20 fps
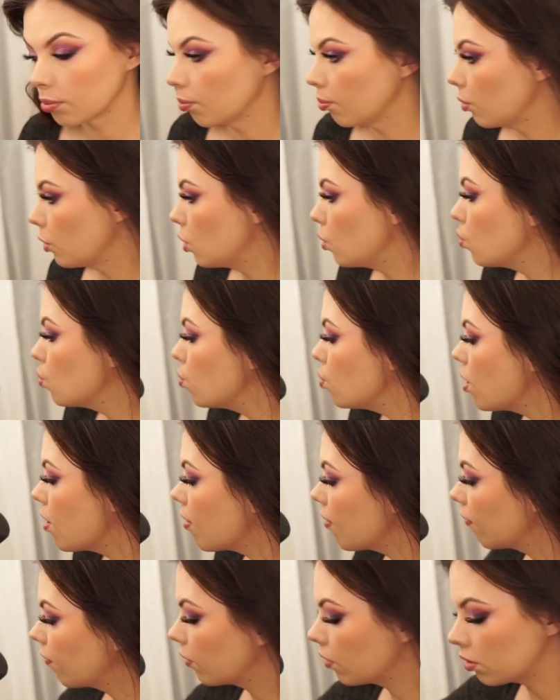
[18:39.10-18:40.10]

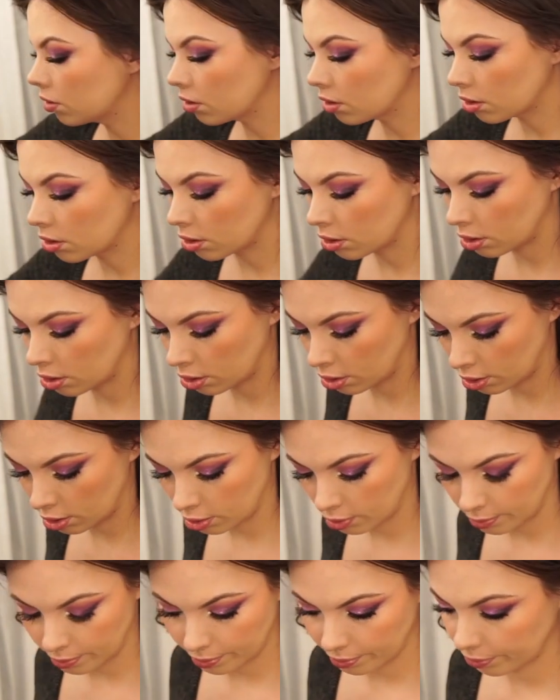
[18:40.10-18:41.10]
Beautiful.
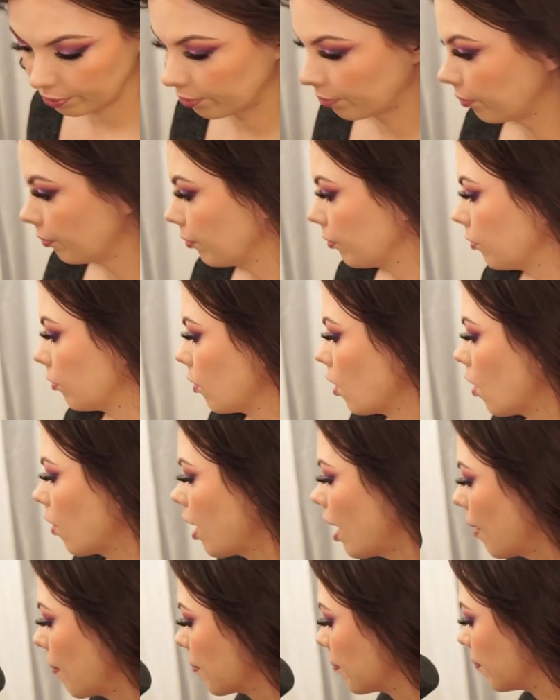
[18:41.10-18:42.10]

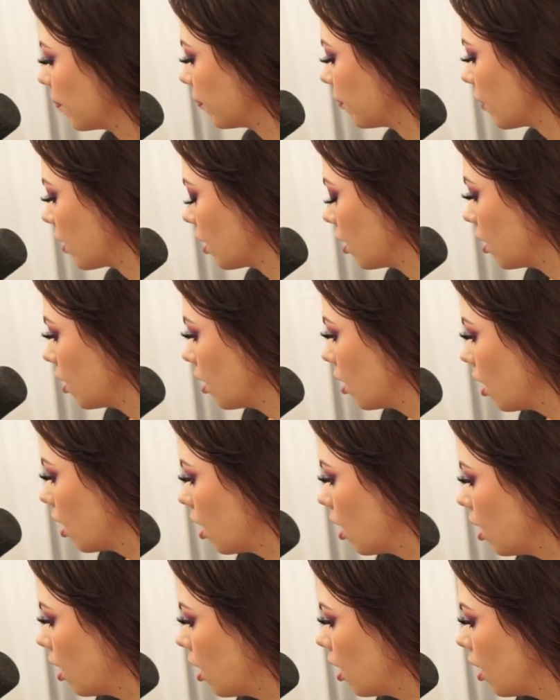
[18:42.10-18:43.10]
Okay.
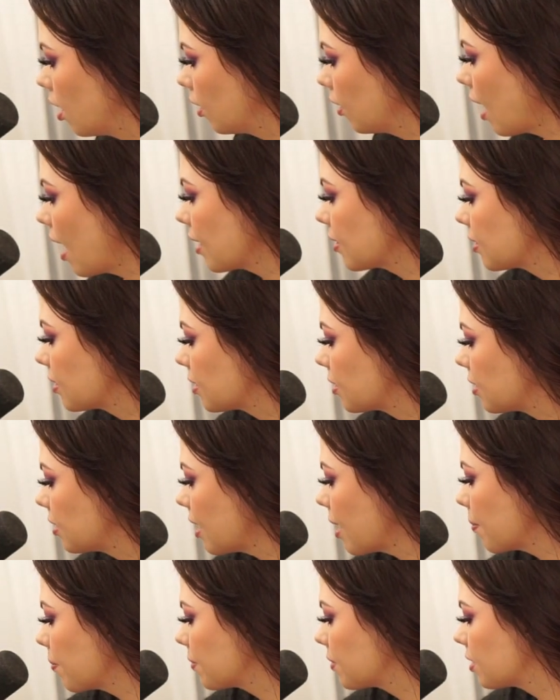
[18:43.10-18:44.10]
Last
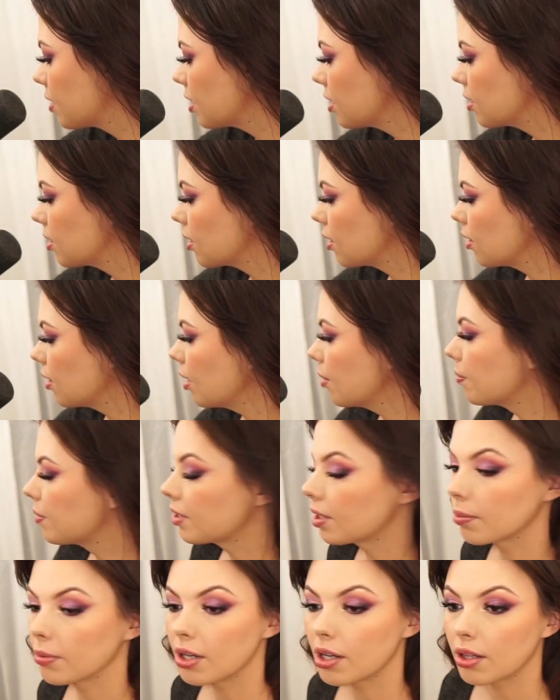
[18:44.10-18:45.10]
steps is the lips.
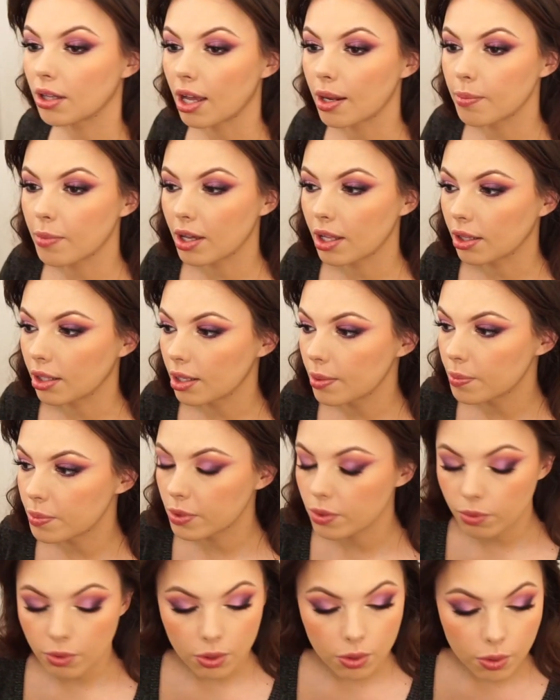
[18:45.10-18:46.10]
I'm gonna line my lips
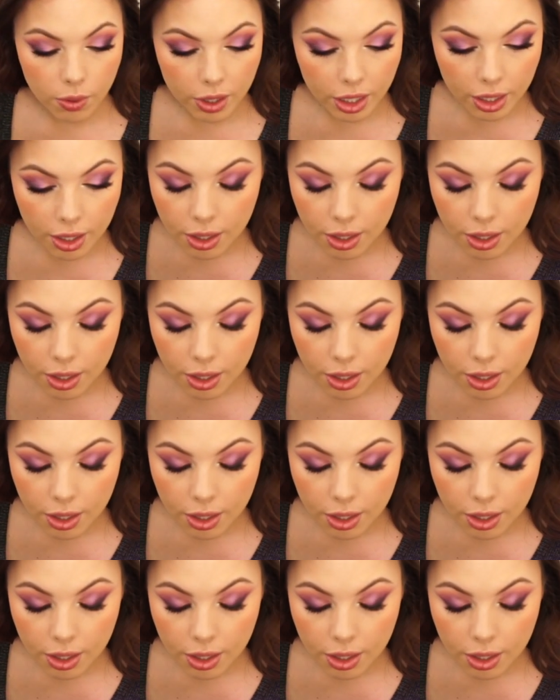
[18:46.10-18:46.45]
real quick.